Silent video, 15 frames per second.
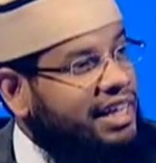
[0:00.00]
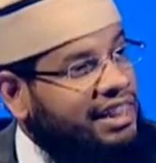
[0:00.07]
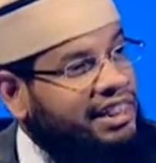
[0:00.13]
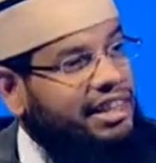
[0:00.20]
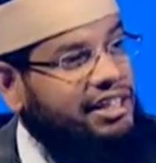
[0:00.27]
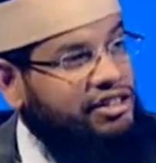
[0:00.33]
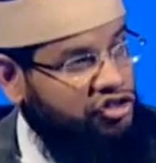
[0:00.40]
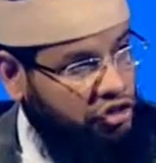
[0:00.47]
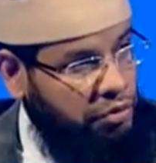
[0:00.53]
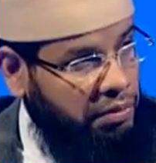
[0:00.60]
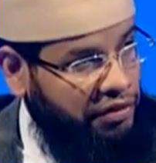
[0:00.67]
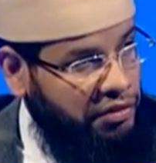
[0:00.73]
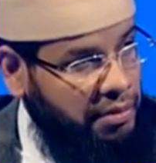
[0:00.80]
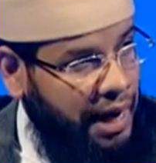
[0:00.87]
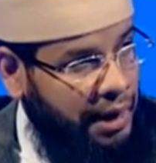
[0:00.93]
things to
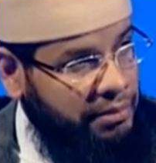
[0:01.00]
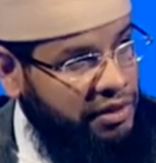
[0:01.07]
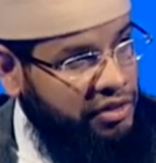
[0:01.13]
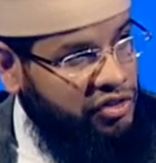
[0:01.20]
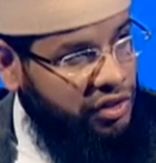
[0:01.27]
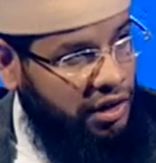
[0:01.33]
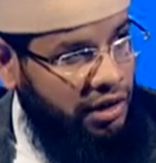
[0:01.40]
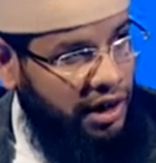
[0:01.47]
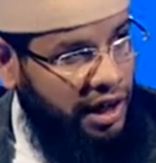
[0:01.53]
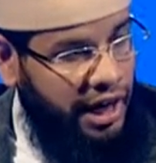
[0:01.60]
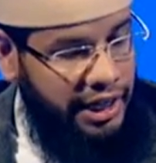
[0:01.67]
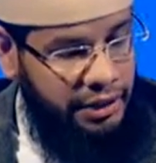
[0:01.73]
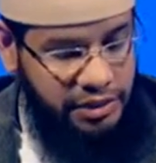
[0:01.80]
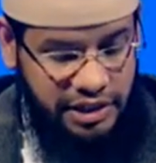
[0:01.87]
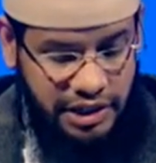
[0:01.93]
Prophet Muhammad
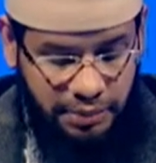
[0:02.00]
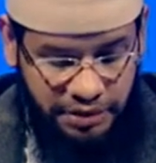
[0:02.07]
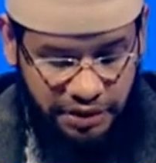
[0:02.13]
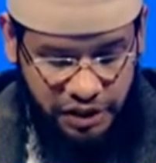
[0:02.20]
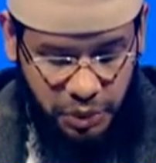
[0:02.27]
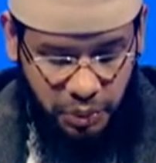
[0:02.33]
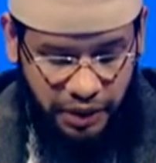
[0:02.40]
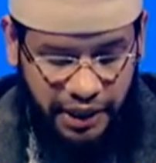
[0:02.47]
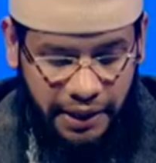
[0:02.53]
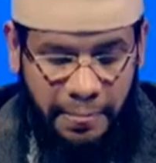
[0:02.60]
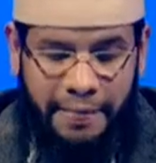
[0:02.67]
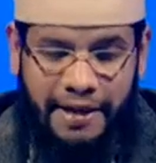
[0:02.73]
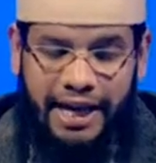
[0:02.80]
sallallahu alayhi wasallam in this world.